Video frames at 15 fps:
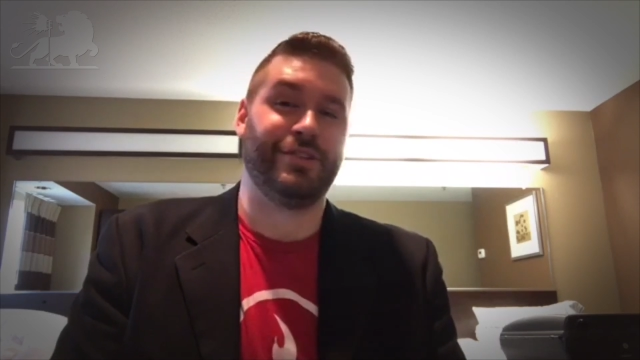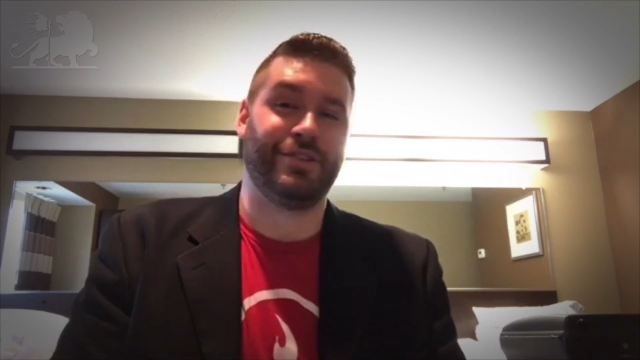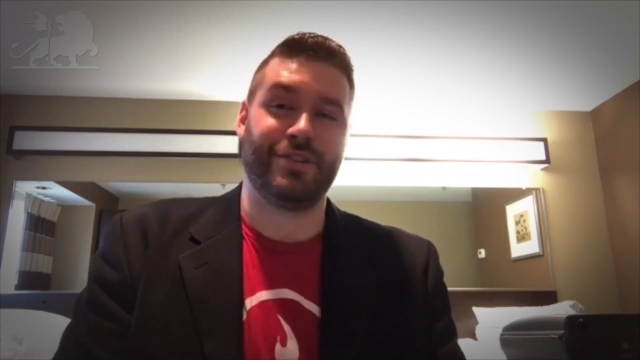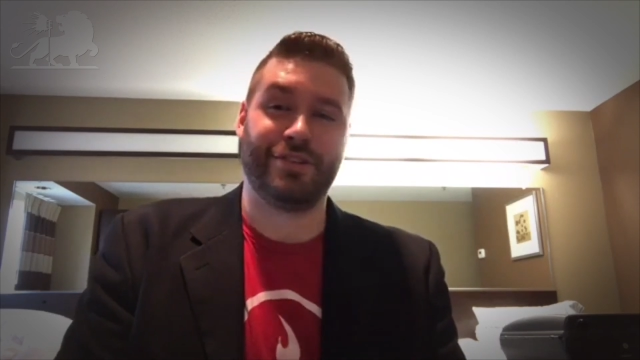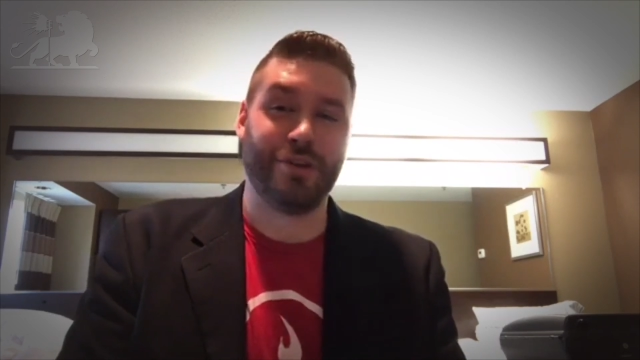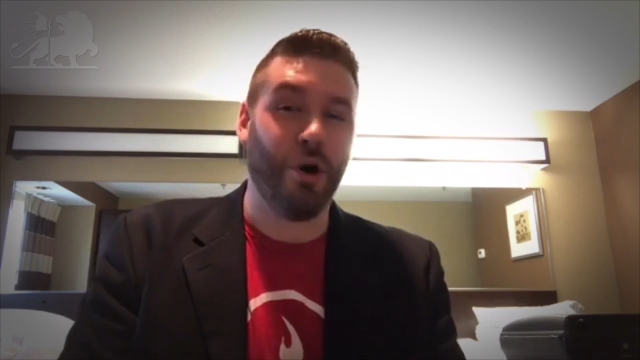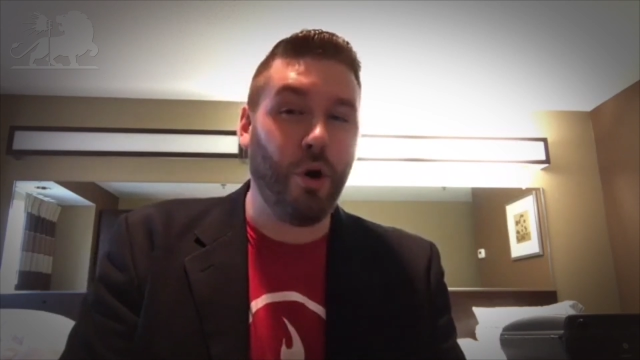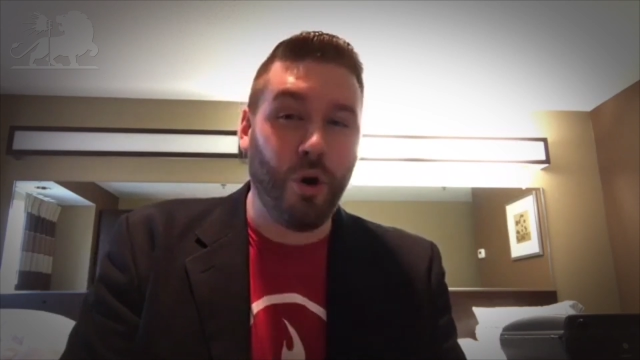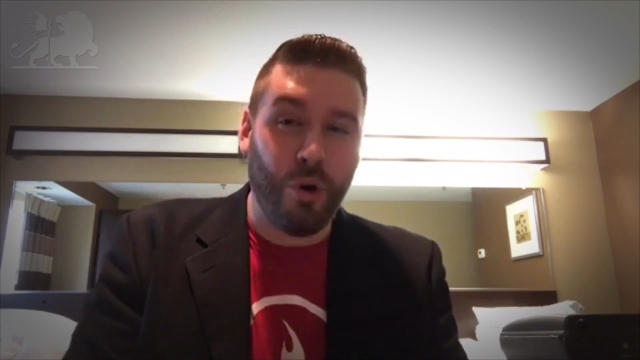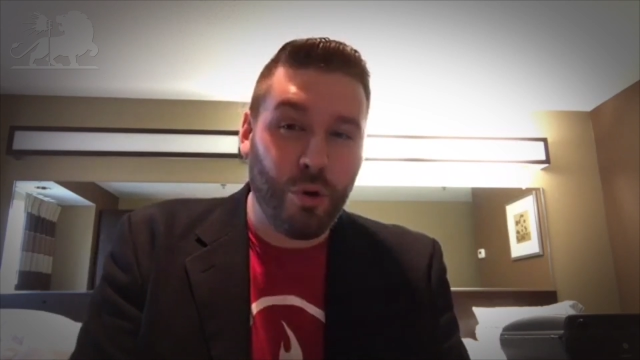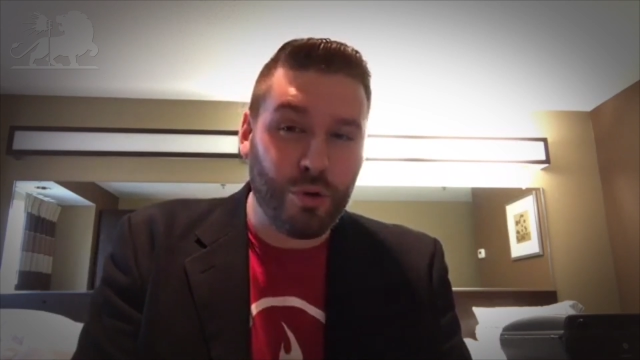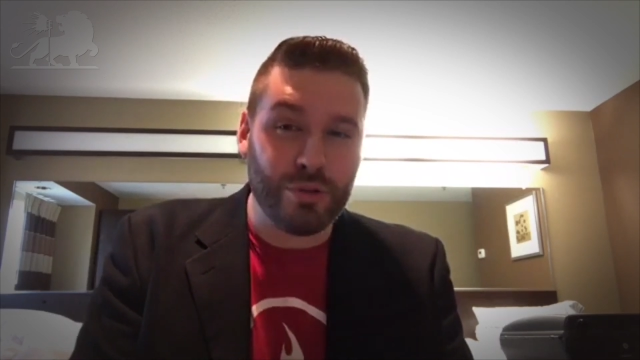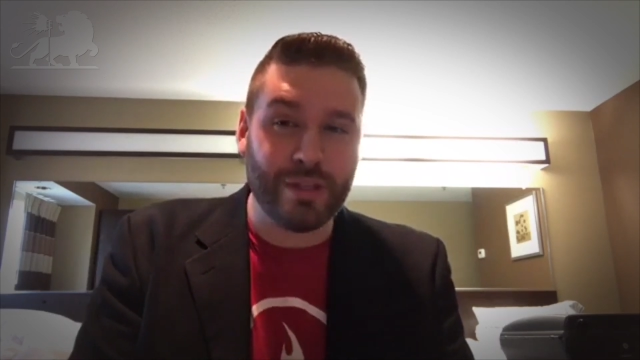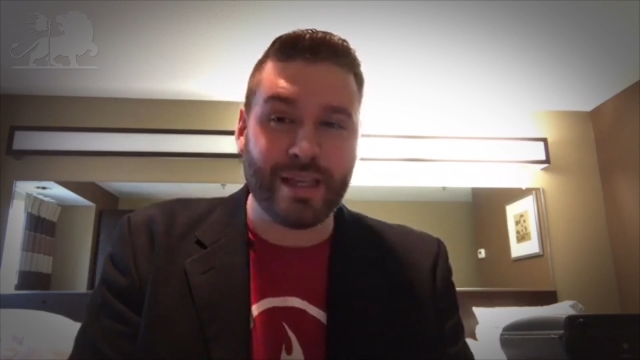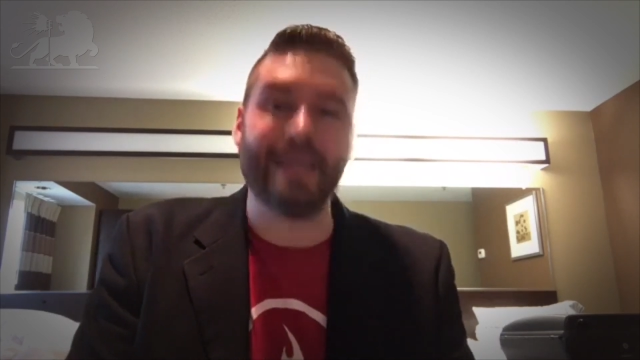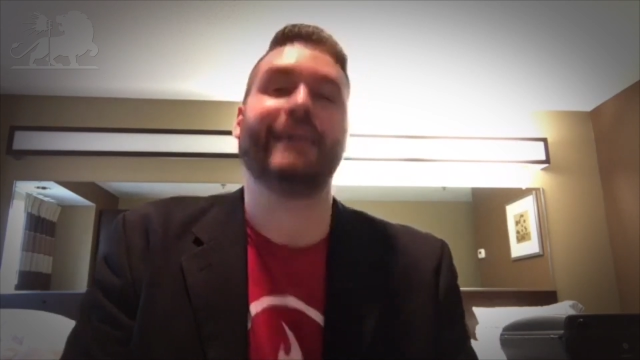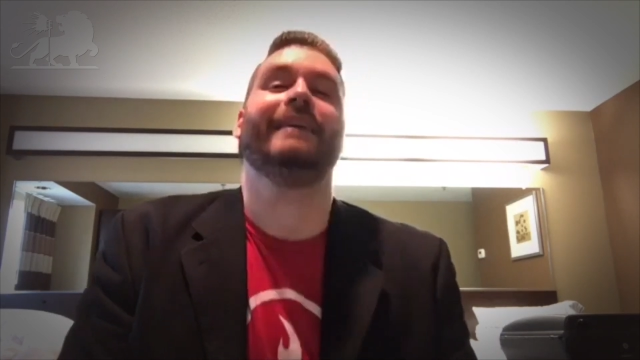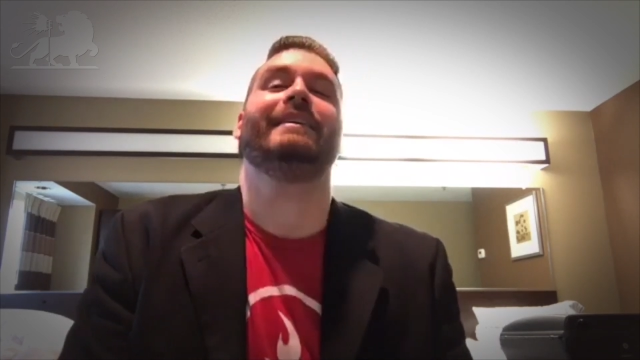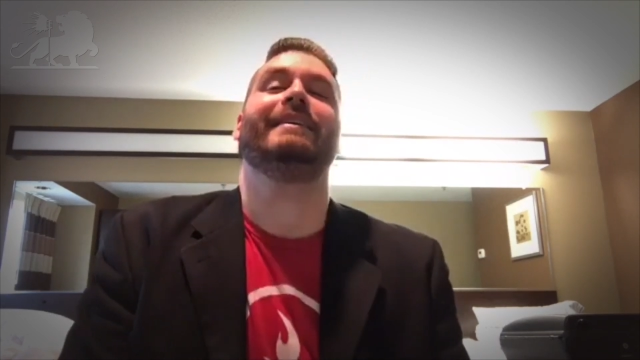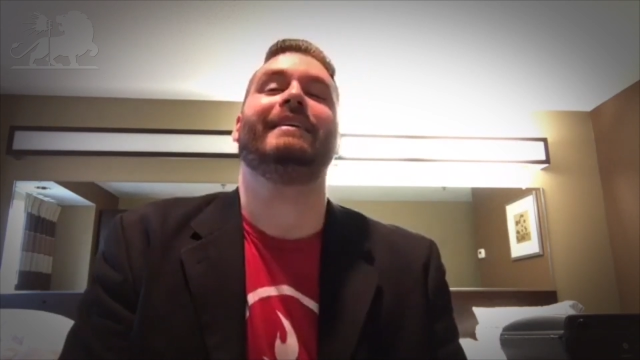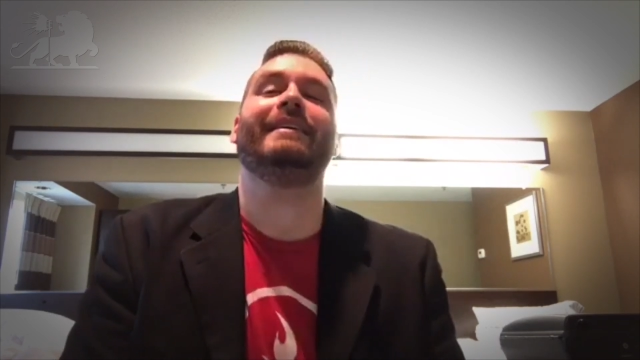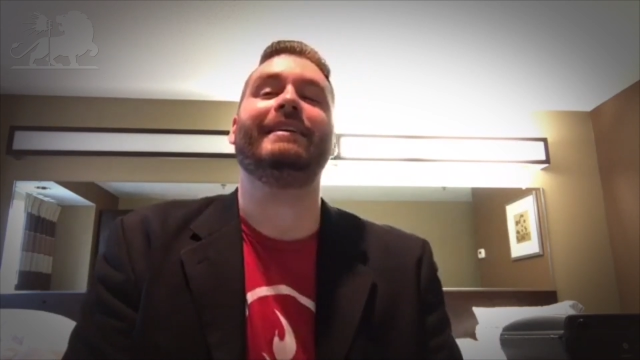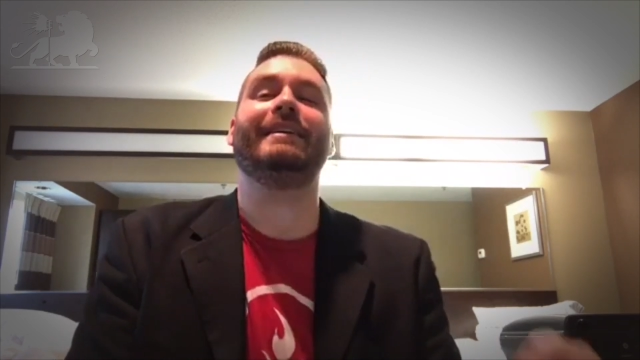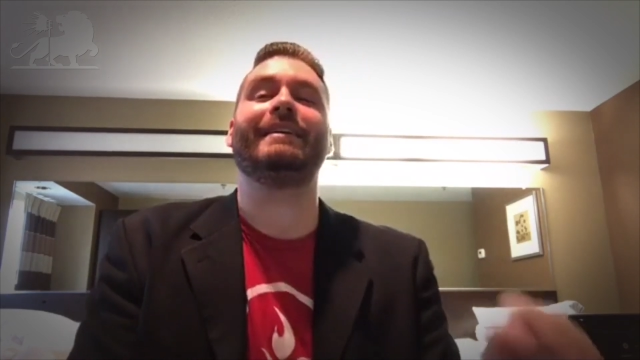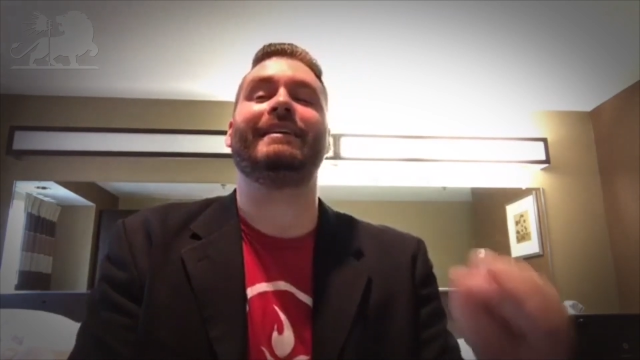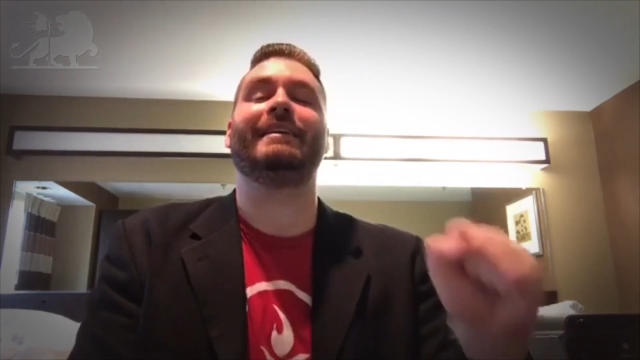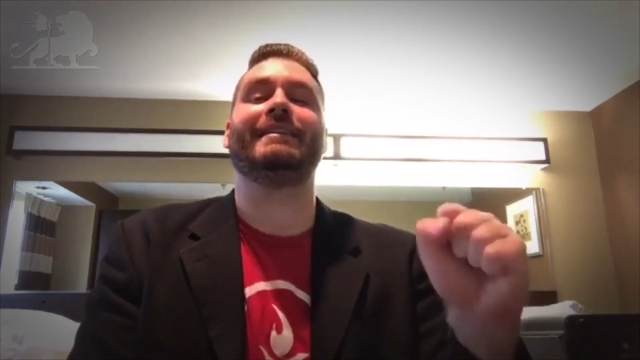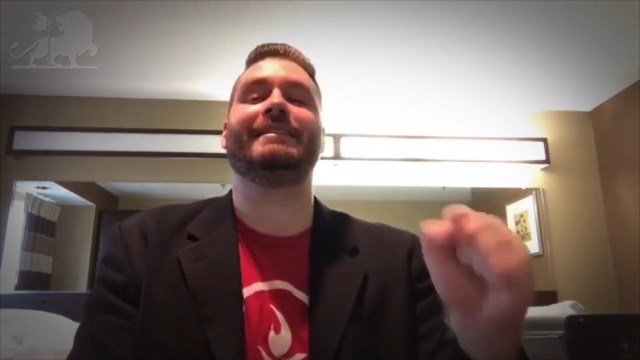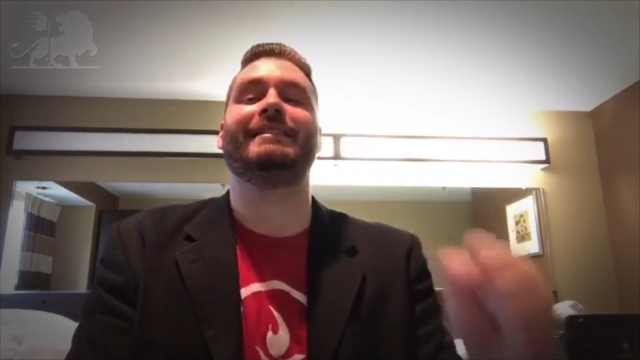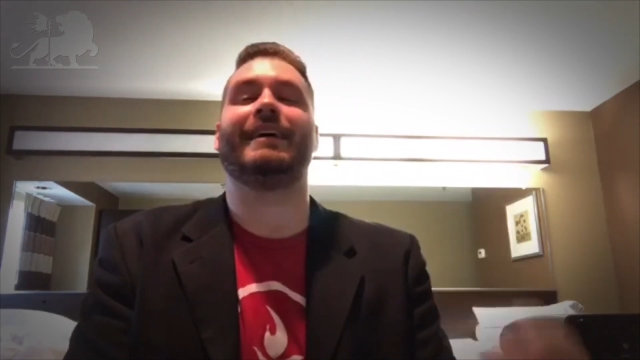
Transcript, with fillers: the ground is just holy.